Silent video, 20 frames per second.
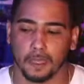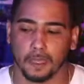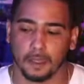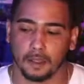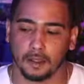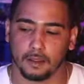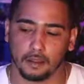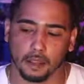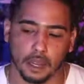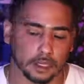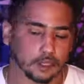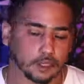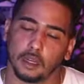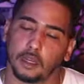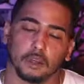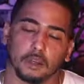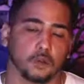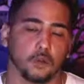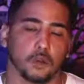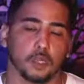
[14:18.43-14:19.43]
that's not the way
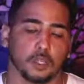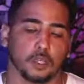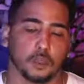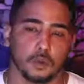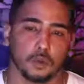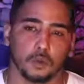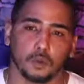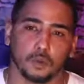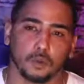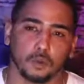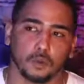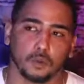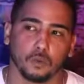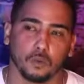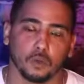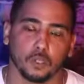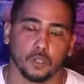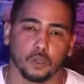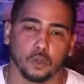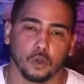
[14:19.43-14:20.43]
to
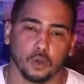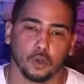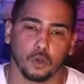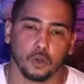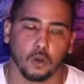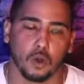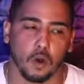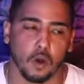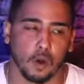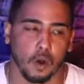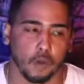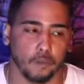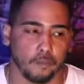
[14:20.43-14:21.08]
go.